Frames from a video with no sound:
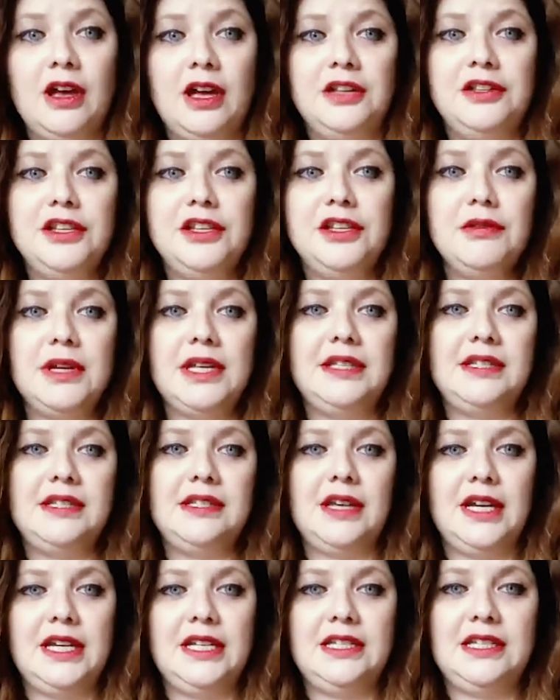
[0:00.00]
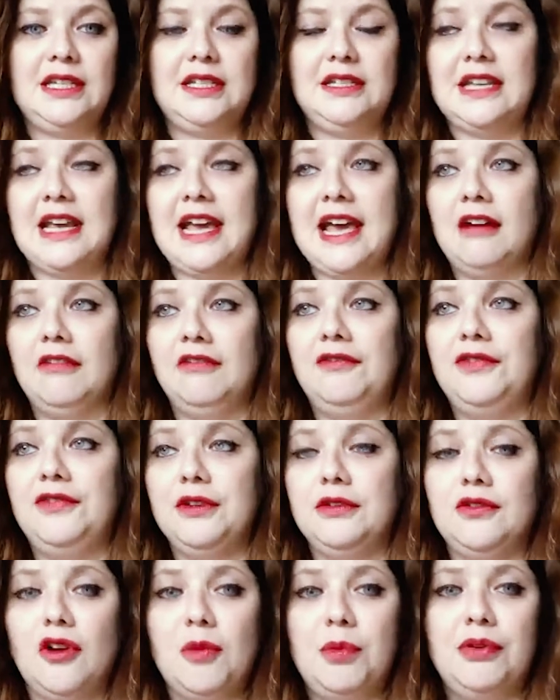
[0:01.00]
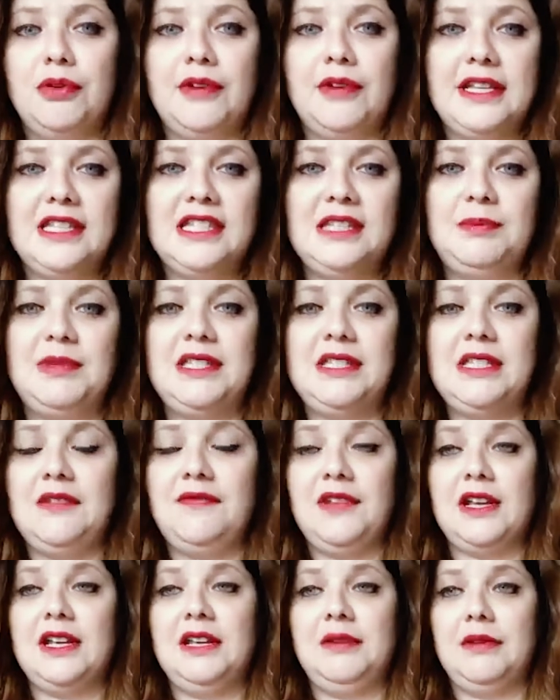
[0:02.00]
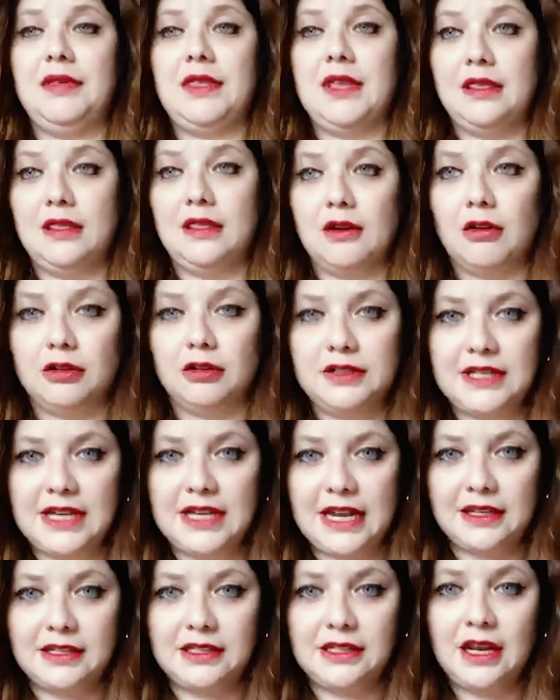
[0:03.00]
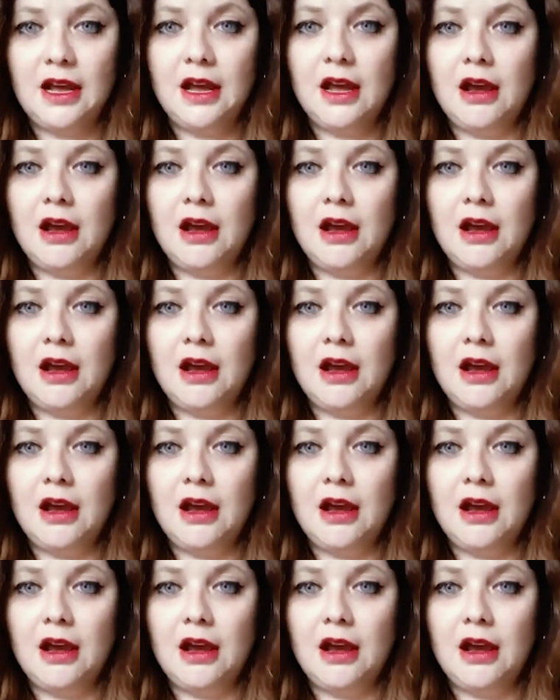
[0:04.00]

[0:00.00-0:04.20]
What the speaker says: a new insight into how food operates specifically within the context